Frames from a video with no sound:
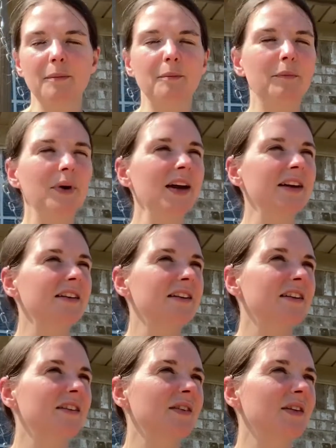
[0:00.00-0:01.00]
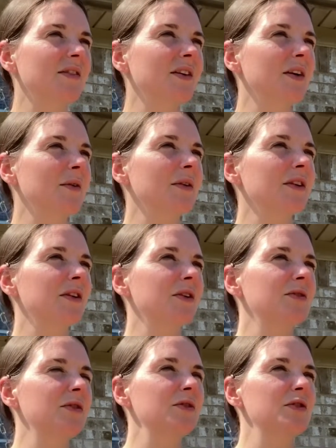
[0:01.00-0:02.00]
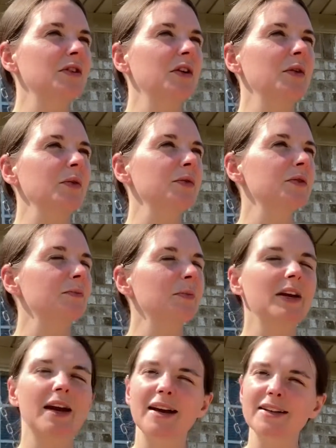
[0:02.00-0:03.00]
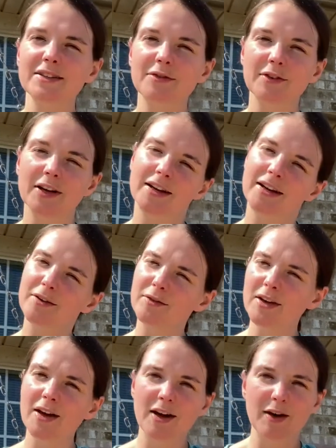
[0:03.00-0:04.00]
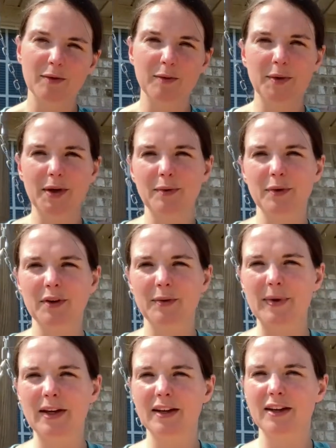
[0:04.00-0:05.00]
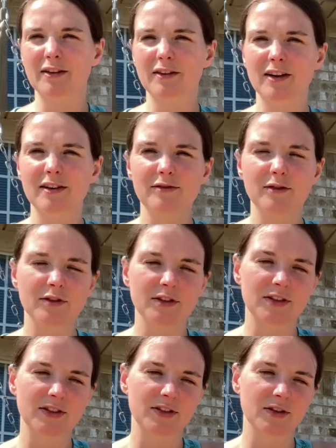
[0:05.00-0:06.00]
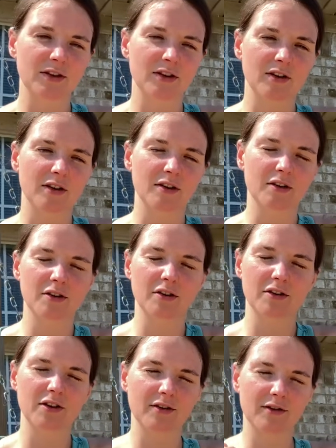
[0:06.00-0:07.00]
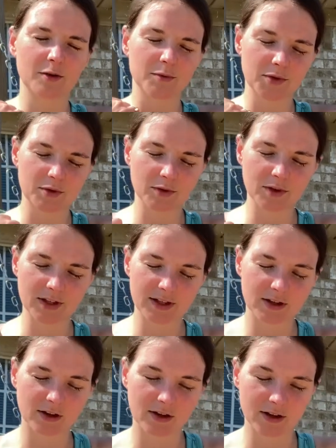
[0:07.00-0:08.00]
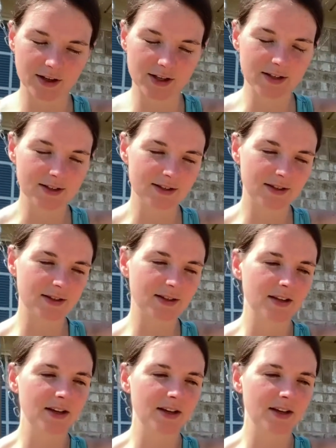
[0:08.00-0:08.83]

But you never know what the future holds. But as of right now, we will be getting ready to start our third year of homeschool in August.